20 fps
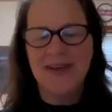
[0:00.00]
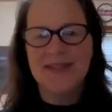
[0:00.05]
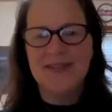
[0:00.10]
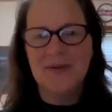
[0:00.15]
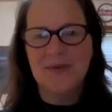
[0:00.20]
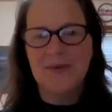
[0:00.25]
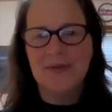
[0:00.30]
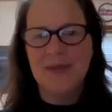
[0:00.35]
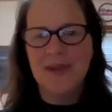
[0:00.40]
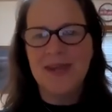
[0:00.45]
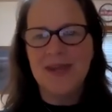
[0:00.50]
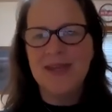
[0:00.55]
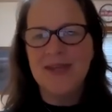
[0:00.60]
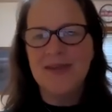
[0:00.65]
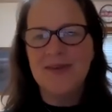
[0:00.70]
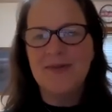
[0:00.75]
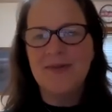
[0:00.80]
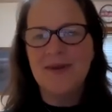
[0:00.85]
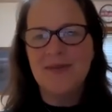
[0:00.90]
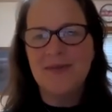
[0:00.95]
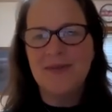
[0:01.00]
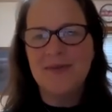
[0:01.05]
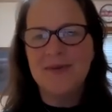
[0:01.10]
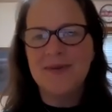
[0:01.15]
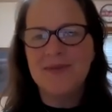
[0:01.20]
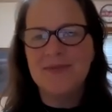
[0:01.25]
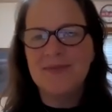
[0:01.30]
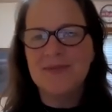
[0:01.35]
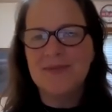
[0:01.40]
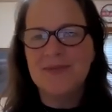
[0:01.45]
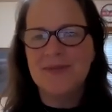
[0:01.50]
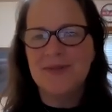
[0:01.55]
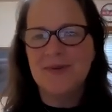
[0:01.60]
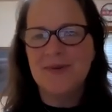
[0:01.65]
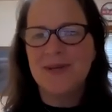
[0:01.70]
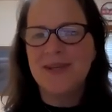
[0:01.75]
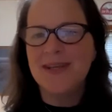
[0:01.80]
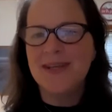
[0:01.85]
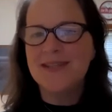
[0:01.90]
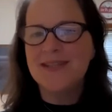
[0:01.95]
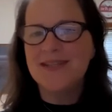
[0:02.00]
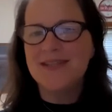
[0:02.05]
So thank you everyone for joining us.